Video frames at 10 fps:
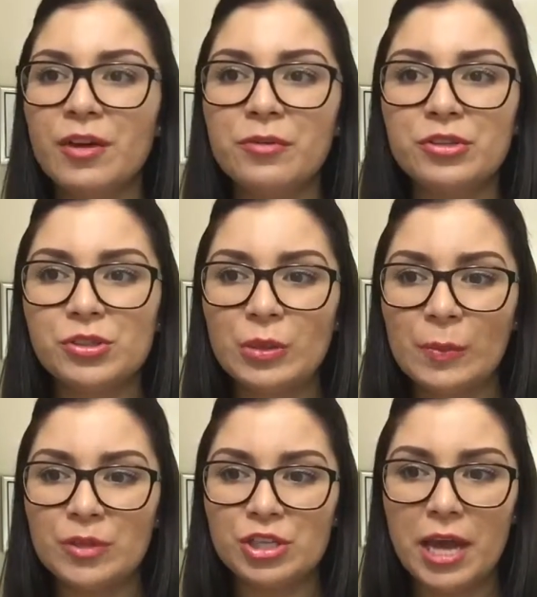There was
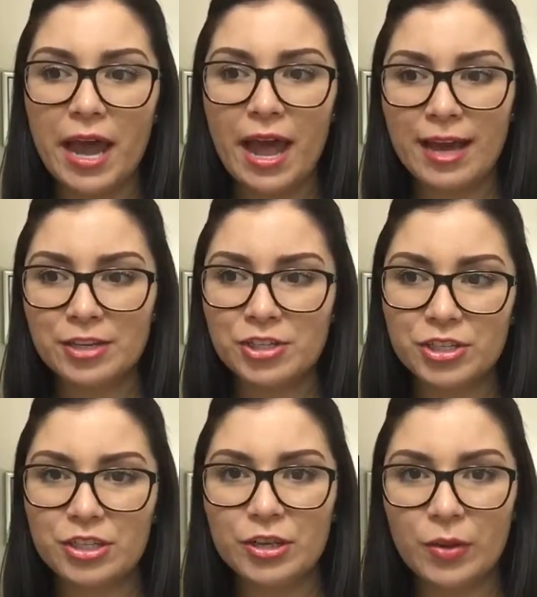so much
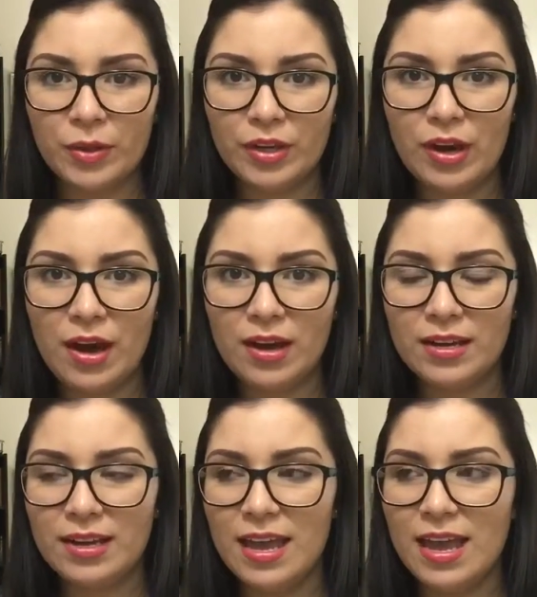action going
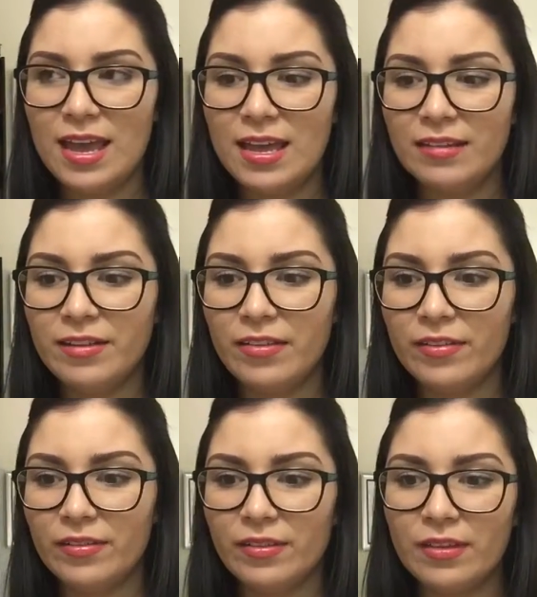on and
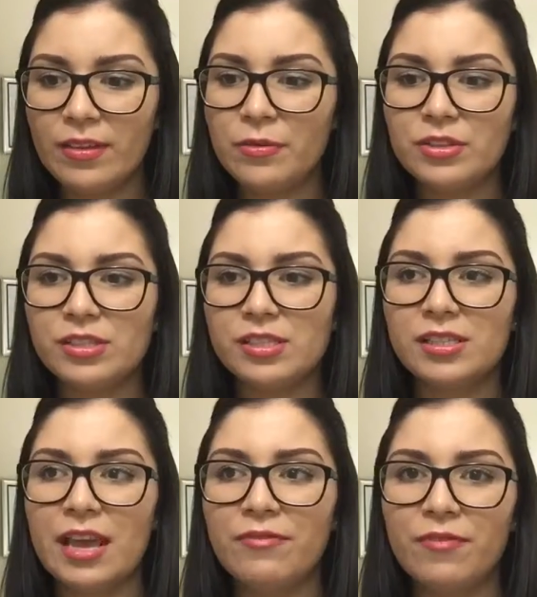it
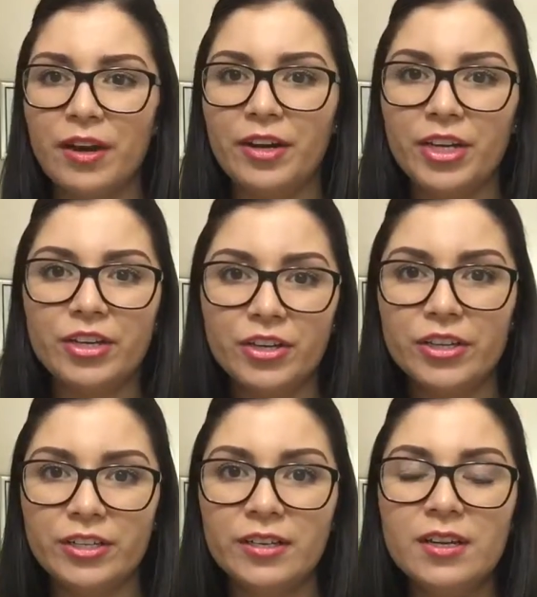was a very
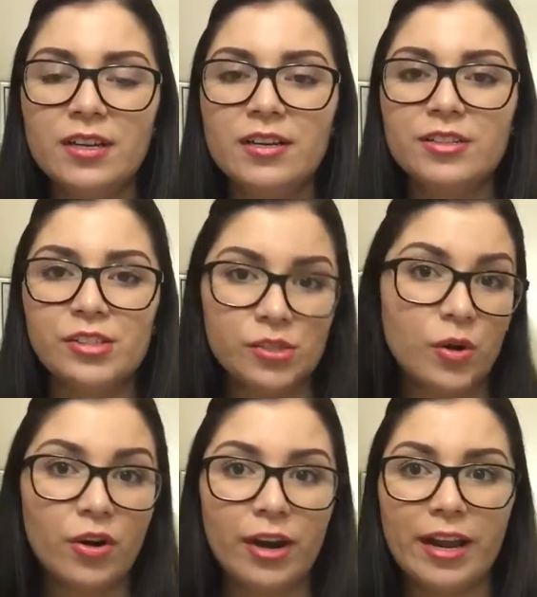good
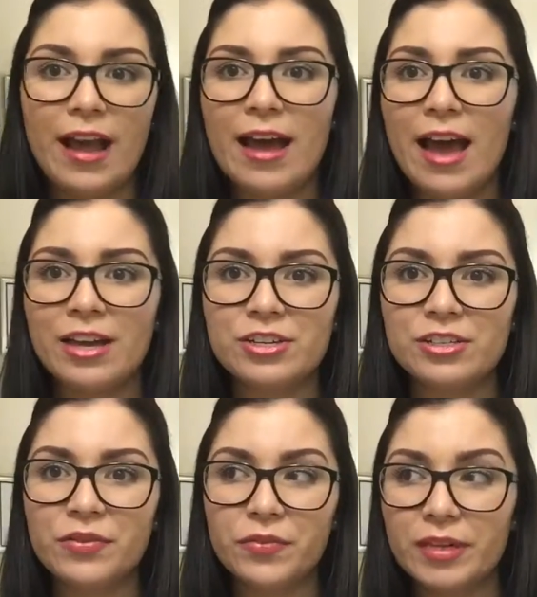story. I
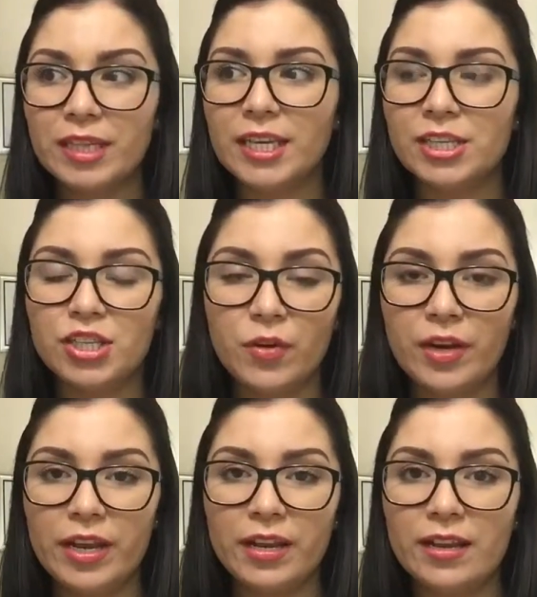actually really
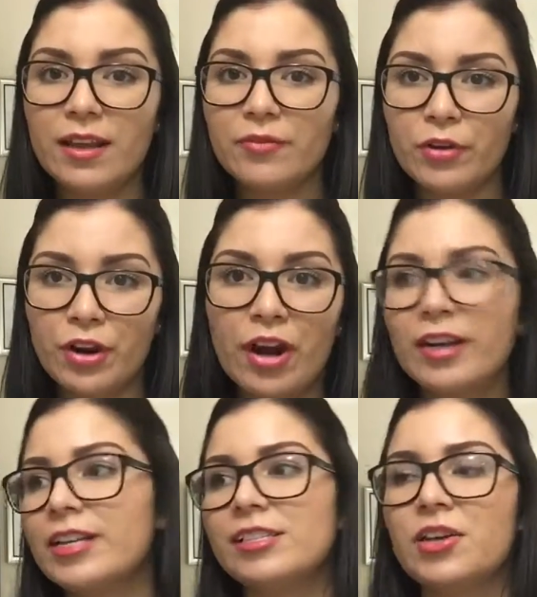enjoyed it,
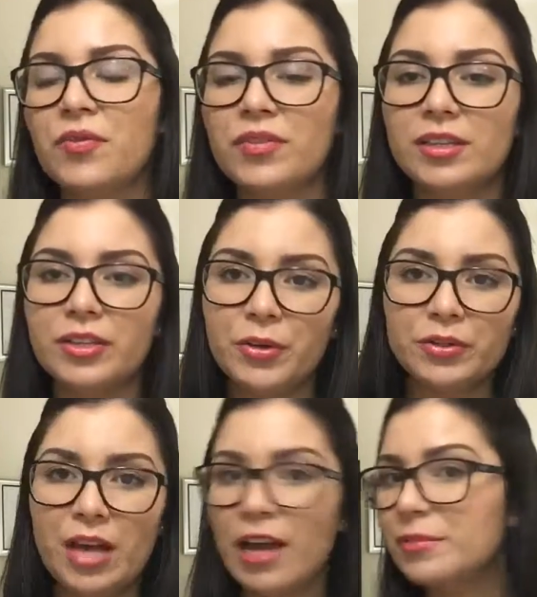regardless of the
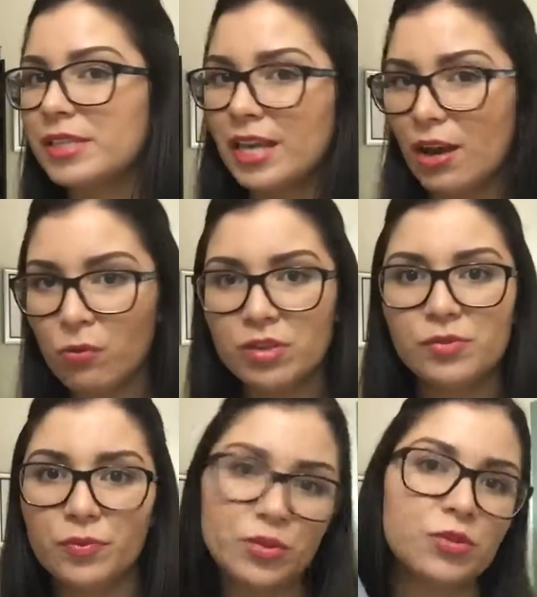little times that I
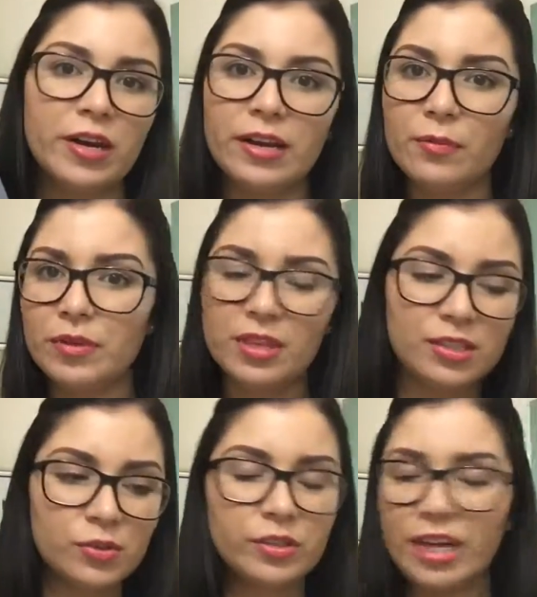was frustrated with
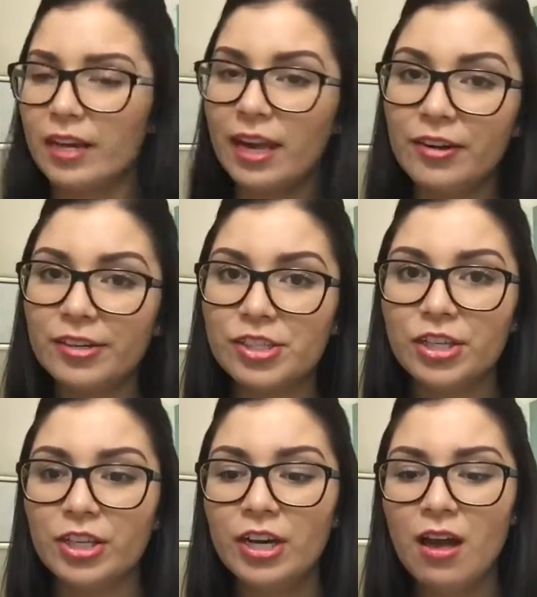this or that
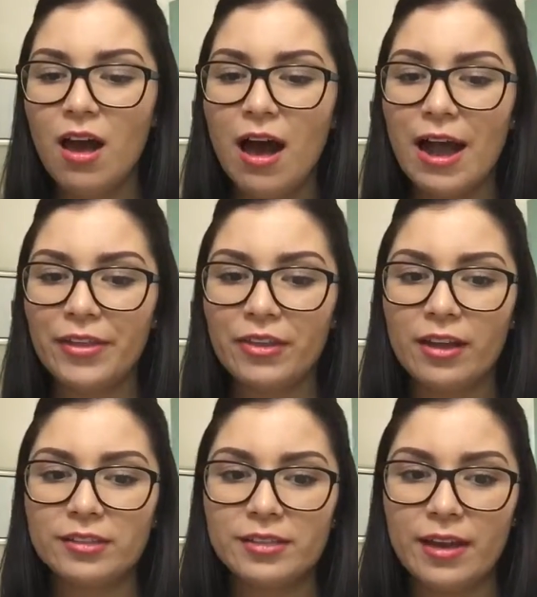character. I
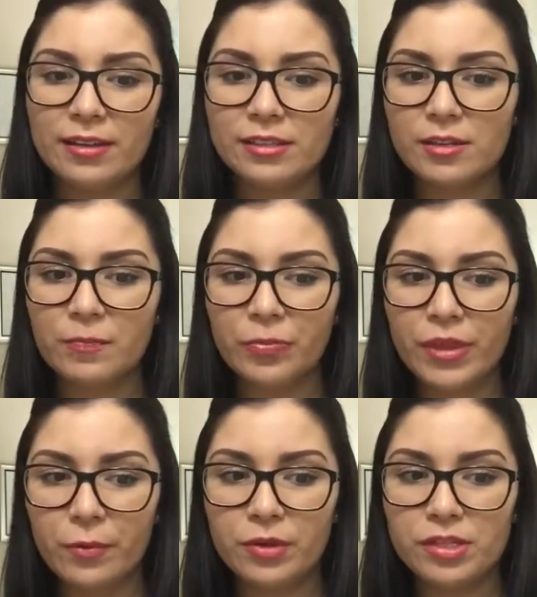thought that
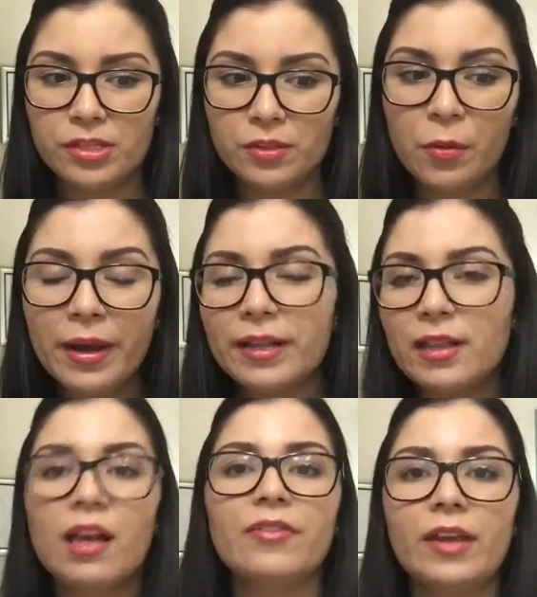there was quite
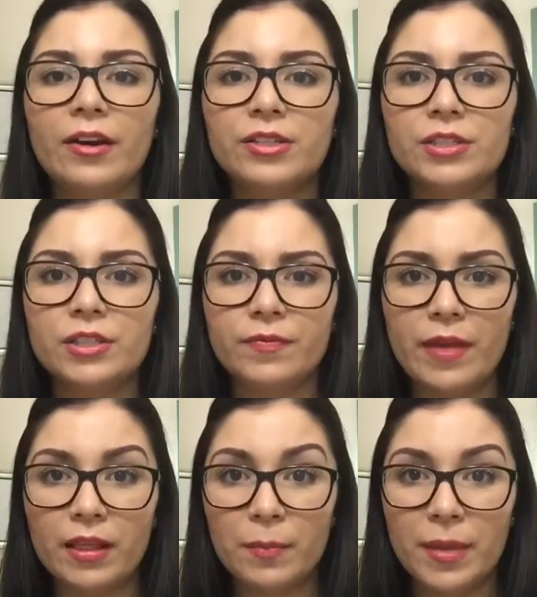a lot of character
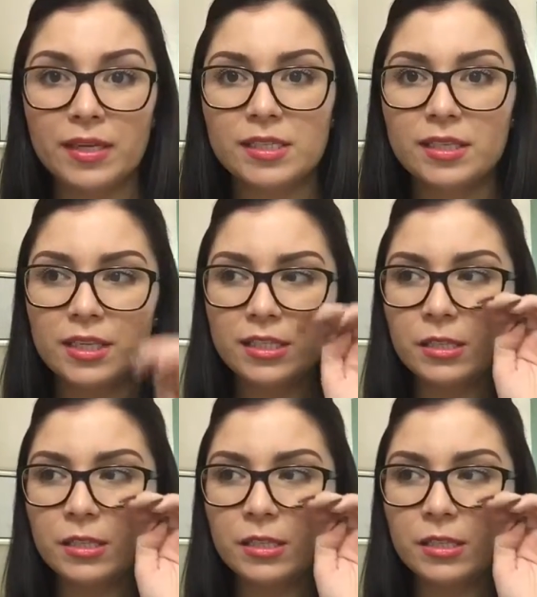development.